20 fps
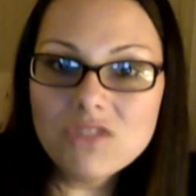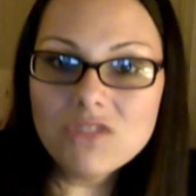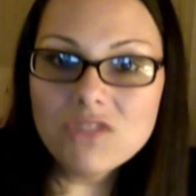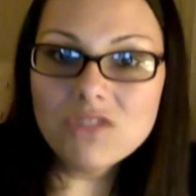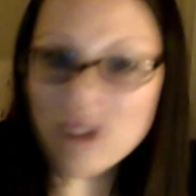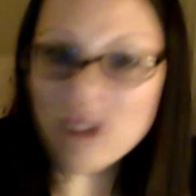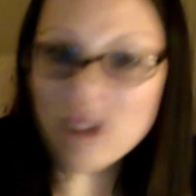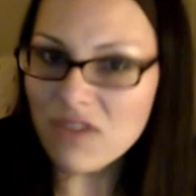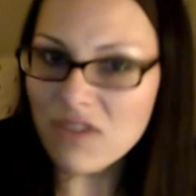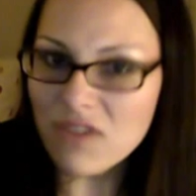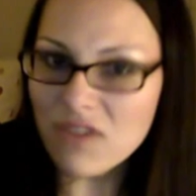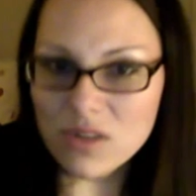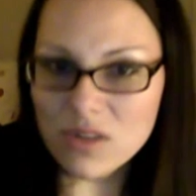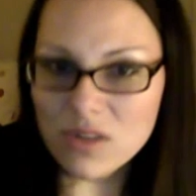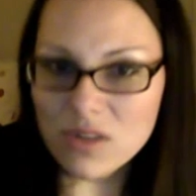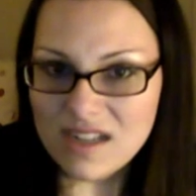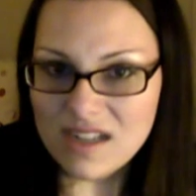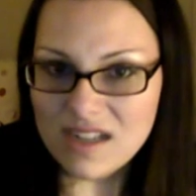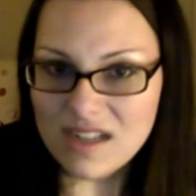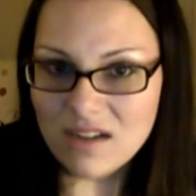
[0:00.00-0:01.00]
try to
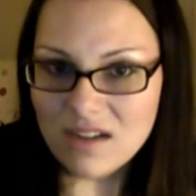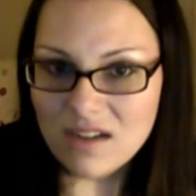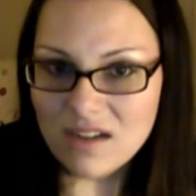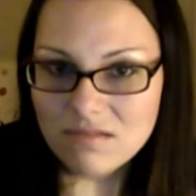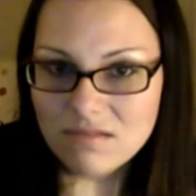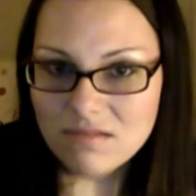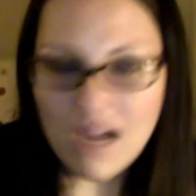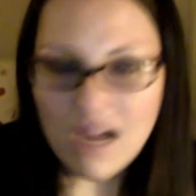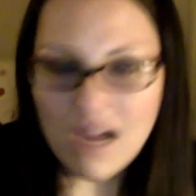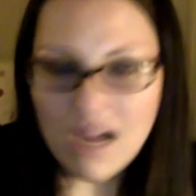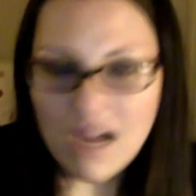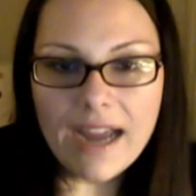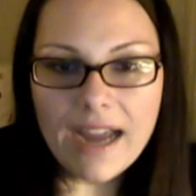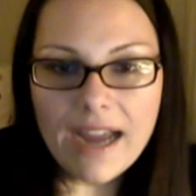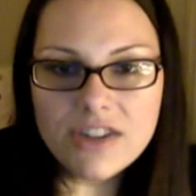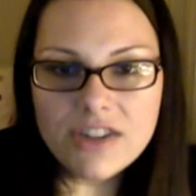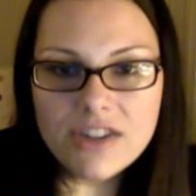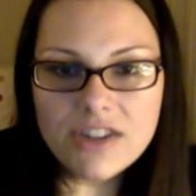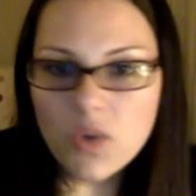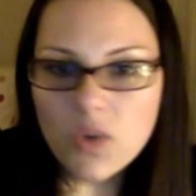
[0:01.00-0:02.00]
force it down.
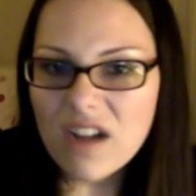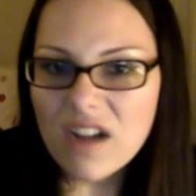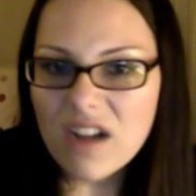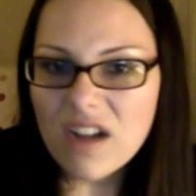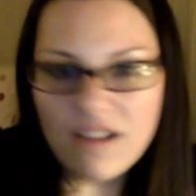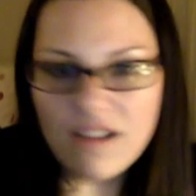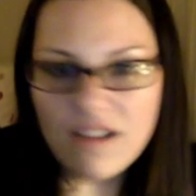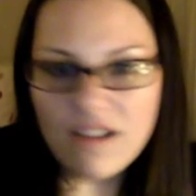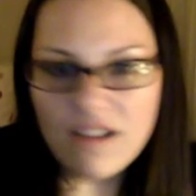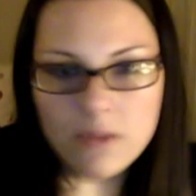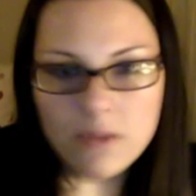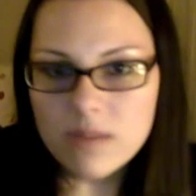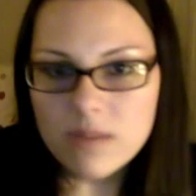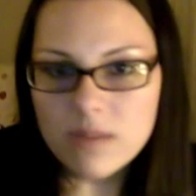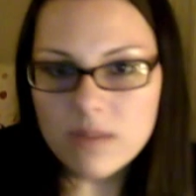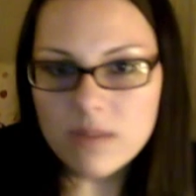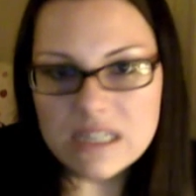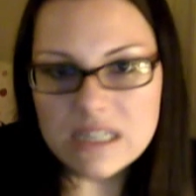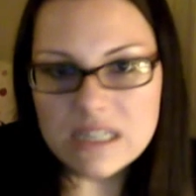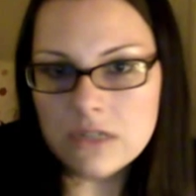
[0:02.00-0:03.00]
I don't think I'll ever be
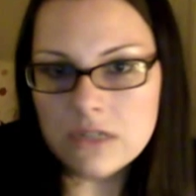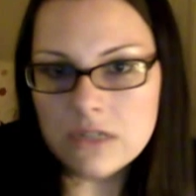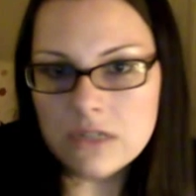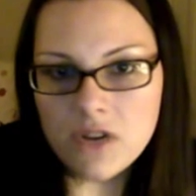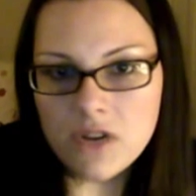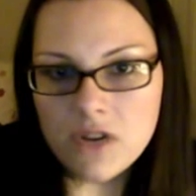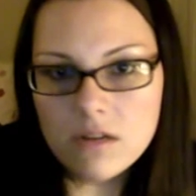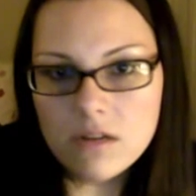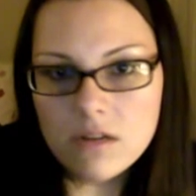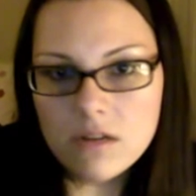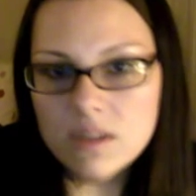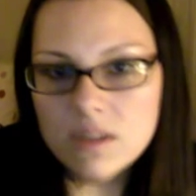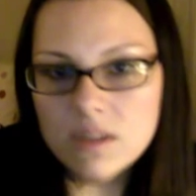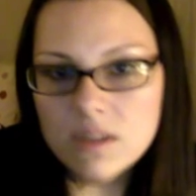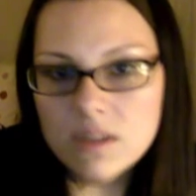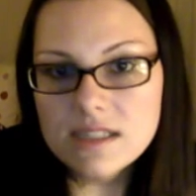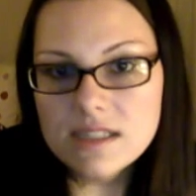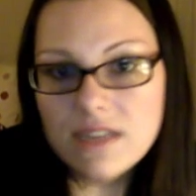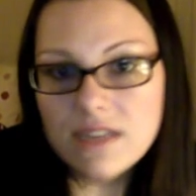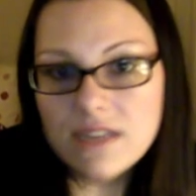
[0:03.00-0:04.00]
able to eat and drink with the
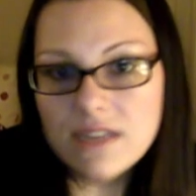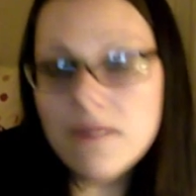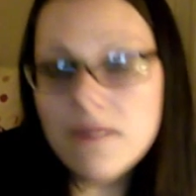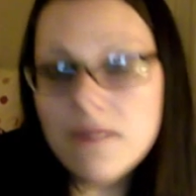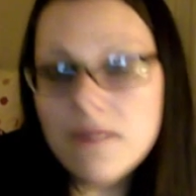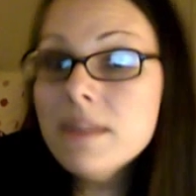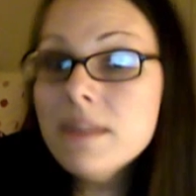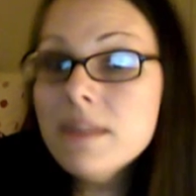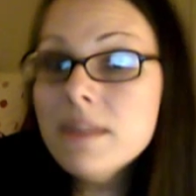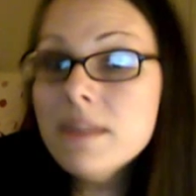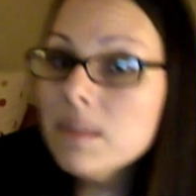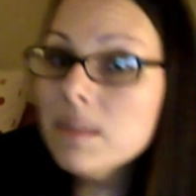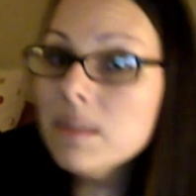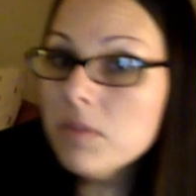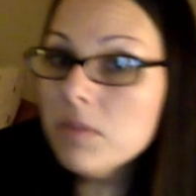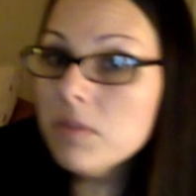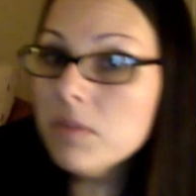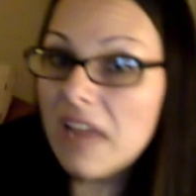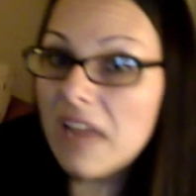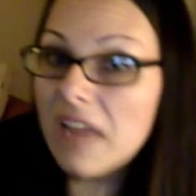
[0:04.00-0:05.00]
sleeve. And maybe some
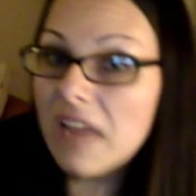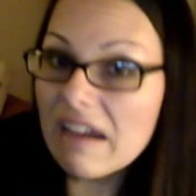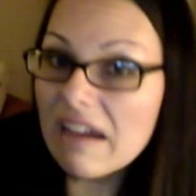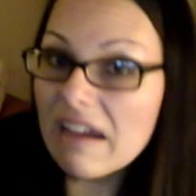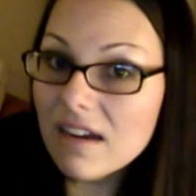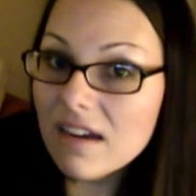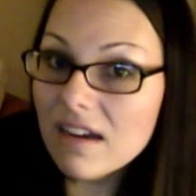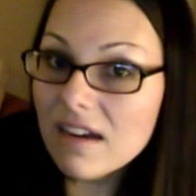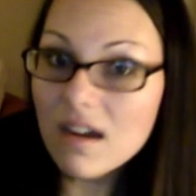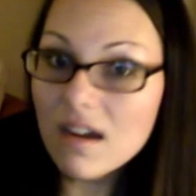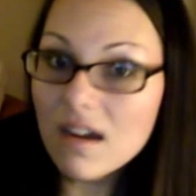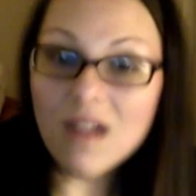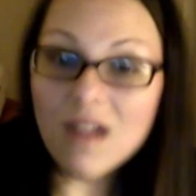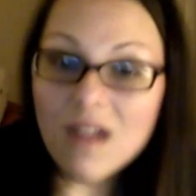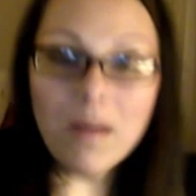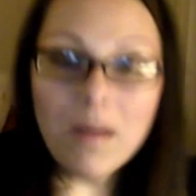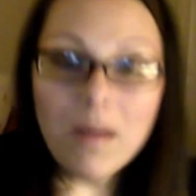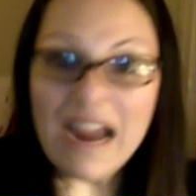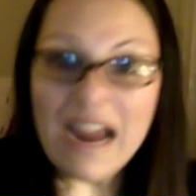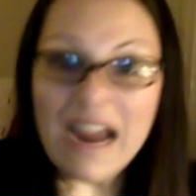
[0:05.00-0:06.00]
people can,
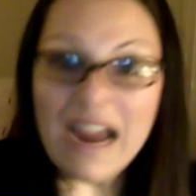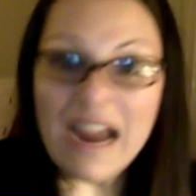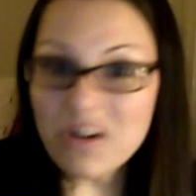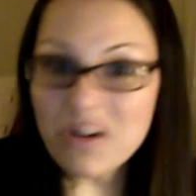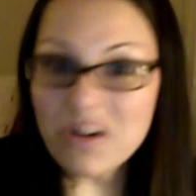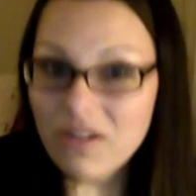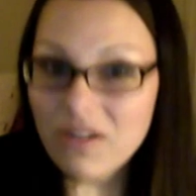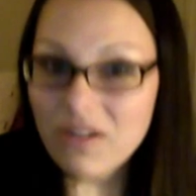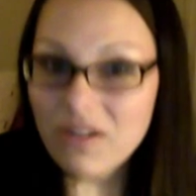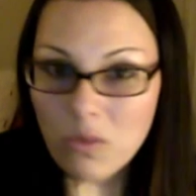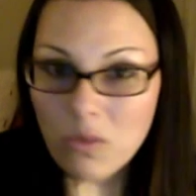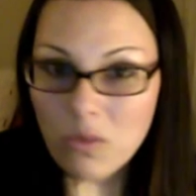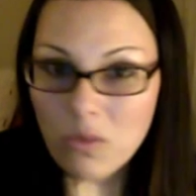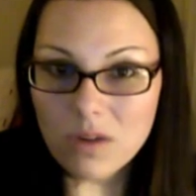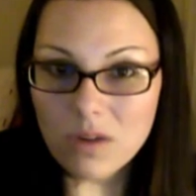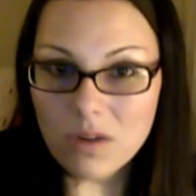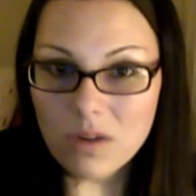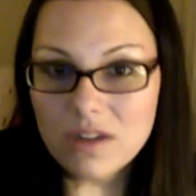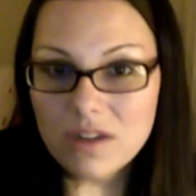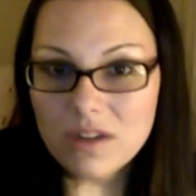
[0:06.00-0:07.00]
but I don't even want
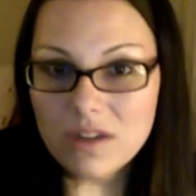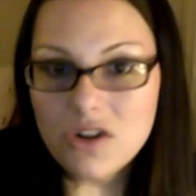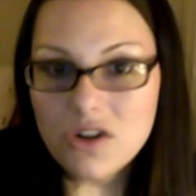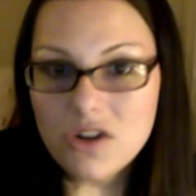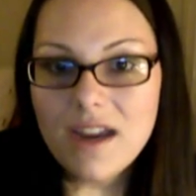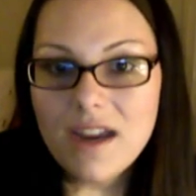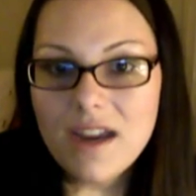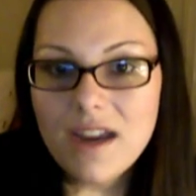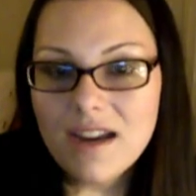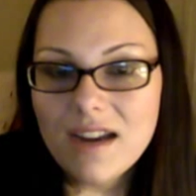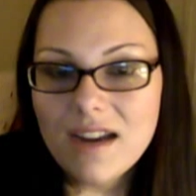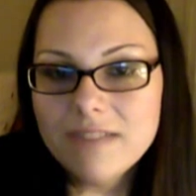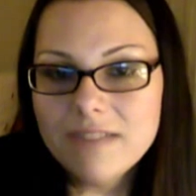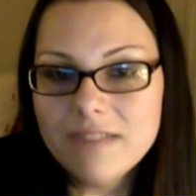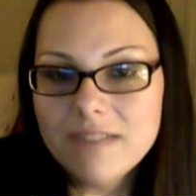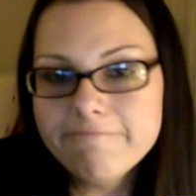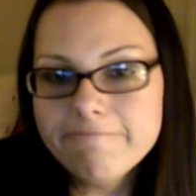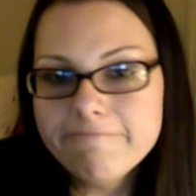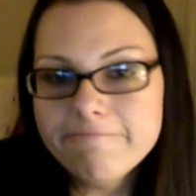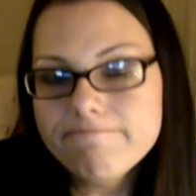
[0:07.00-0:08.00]
to really try it.
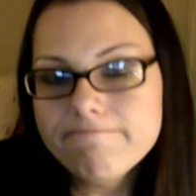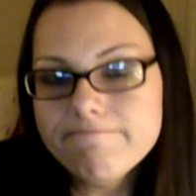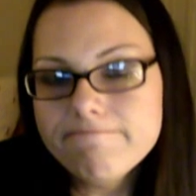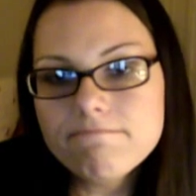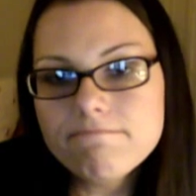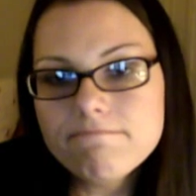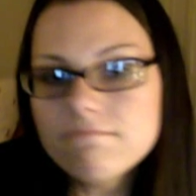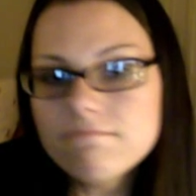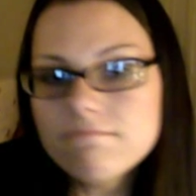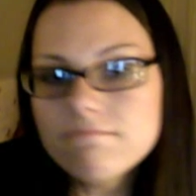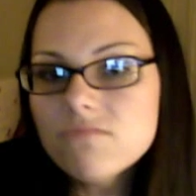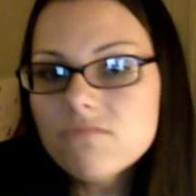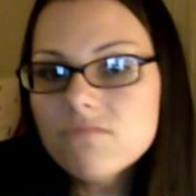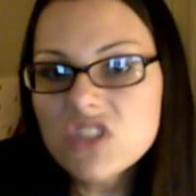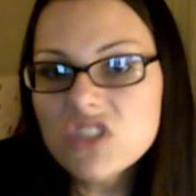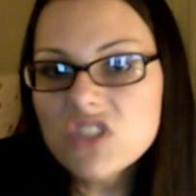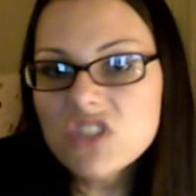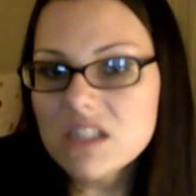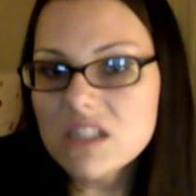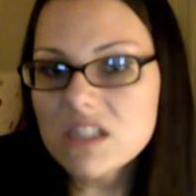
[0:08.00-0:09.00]
I
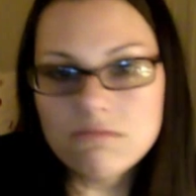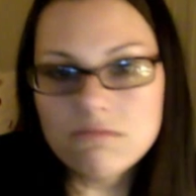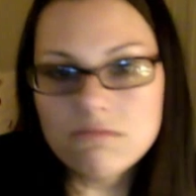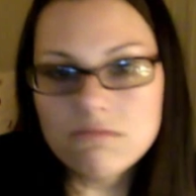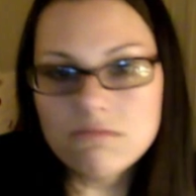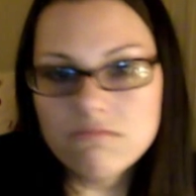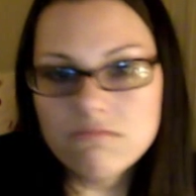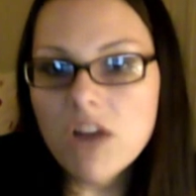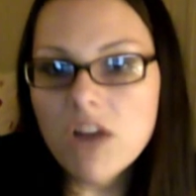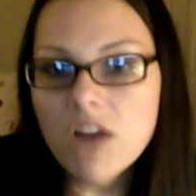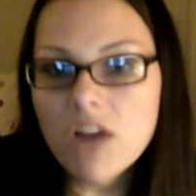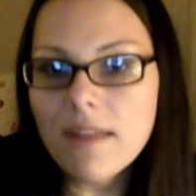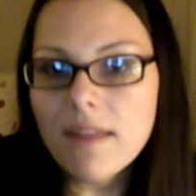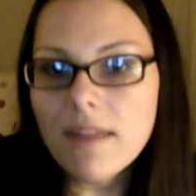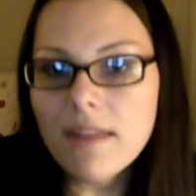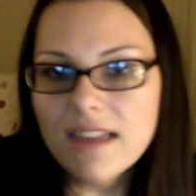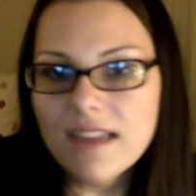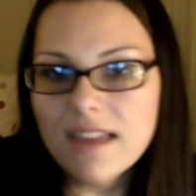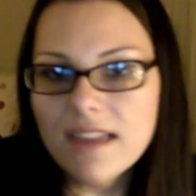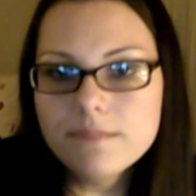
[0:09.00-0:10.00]
just, not my
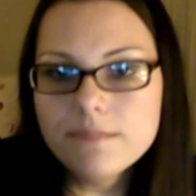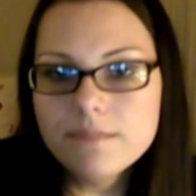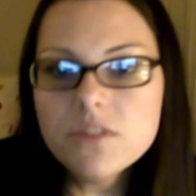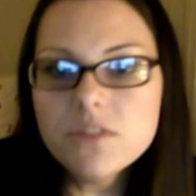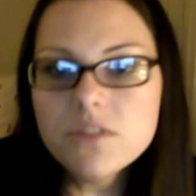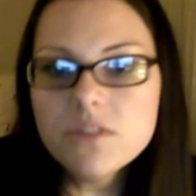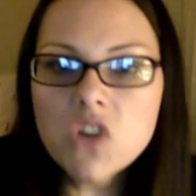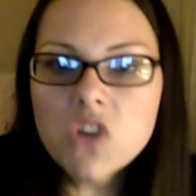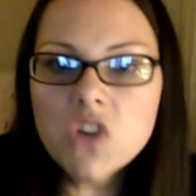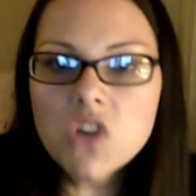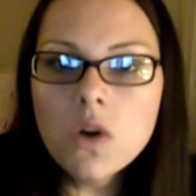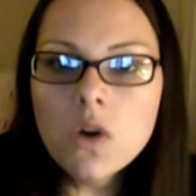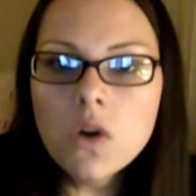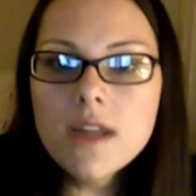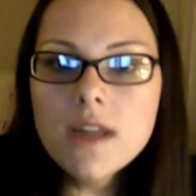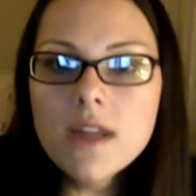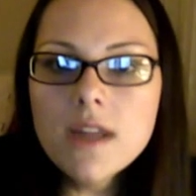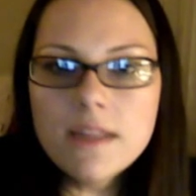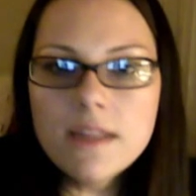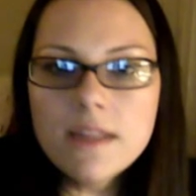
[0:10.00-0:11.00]
thing. So
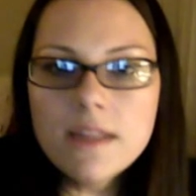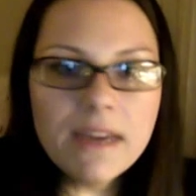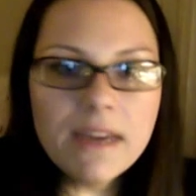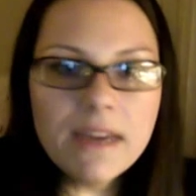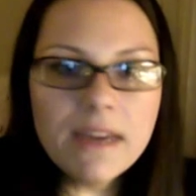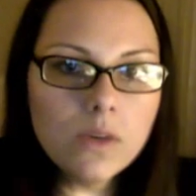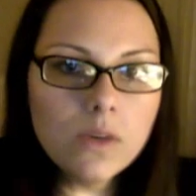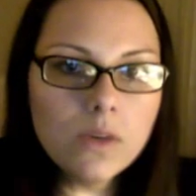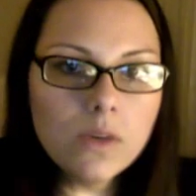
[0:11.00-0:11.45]
the band